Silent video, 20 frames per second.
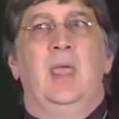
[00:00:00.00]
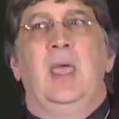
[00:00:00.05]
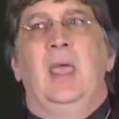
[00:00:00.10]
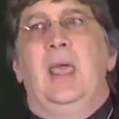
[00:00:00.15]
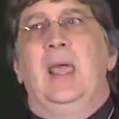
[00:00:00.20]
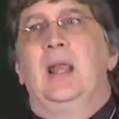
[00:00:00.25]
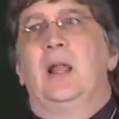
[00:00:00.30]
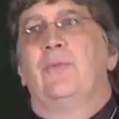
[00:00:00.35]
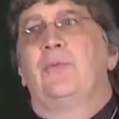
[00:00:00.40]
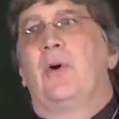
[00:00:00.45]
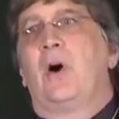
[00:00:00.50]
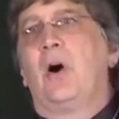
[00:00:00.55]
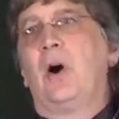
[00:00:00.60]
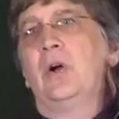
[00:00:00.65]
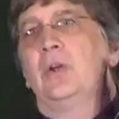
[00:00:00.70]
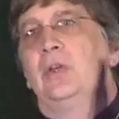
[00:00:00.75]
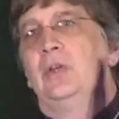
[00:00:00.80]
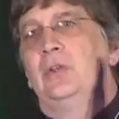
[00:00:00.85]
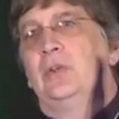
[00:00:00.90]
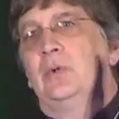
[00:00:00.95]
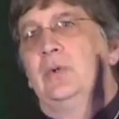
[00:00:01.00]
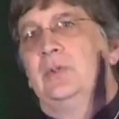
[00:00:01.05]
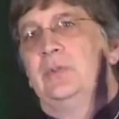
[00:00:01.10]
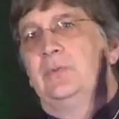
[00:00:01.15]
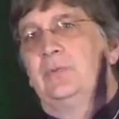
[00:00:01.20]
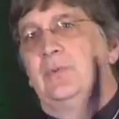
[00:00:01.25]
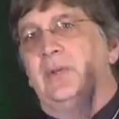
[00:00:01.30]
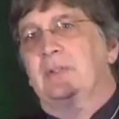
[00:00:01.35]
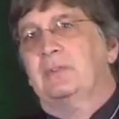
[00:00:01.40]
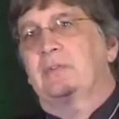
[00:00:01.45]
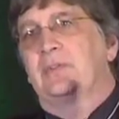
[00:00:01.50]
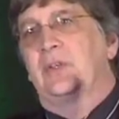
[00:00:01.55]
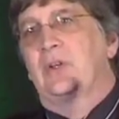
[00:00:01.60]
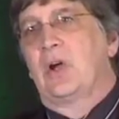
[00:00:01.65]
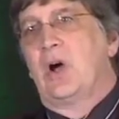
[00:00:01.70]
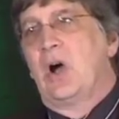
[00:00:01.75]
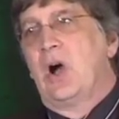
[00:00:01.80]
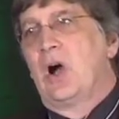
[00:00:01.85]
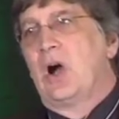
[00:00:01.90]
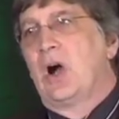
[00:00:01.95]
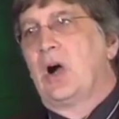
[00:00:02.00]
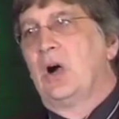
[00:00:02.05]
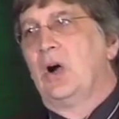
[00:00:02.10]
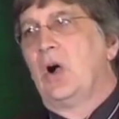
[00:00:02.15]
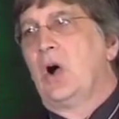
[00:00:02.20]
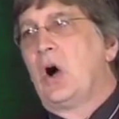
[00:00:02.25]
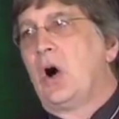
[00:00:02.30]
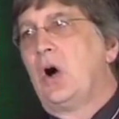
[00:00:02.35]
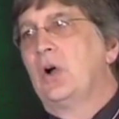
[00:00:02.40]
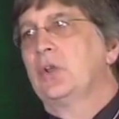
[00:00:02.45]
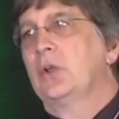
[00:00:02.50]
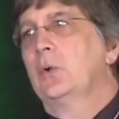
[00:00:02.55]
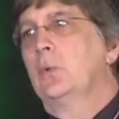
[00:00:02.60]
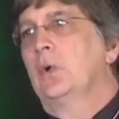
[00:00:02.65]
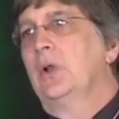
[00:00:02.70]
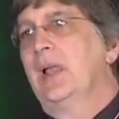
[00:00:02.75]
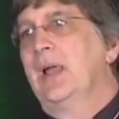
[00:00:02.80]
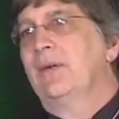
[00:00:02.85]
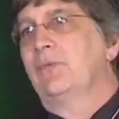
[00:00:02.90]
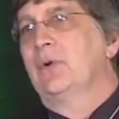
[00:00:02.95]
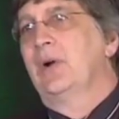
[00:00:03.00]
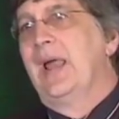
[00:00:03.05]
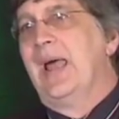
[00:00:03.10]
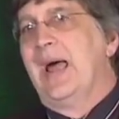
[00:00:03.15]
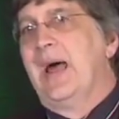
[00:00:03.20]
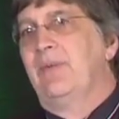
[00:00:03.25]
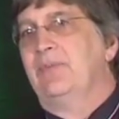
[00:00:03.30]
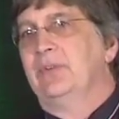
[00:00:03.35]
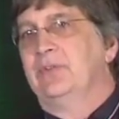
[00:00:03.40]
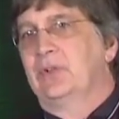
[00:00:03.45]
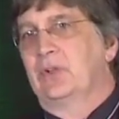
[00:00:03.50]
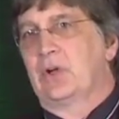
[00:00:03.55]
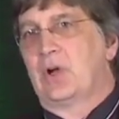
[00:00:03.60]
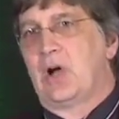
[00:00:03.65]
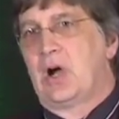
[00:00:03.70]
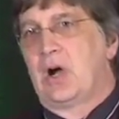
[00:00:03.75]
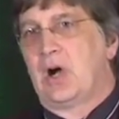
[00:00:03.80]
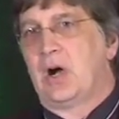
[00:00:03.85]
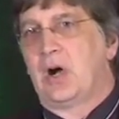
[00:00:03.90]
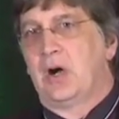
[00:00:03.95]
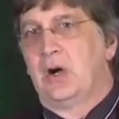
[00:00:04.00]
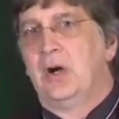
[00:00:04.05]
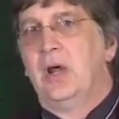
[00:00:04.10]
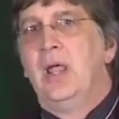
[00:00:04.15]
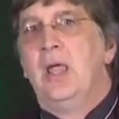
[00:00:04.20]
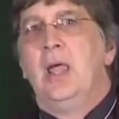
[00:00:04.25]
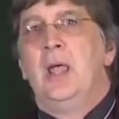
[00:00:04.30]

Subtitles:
And if all you do is fix the car, all you will ever have is a car.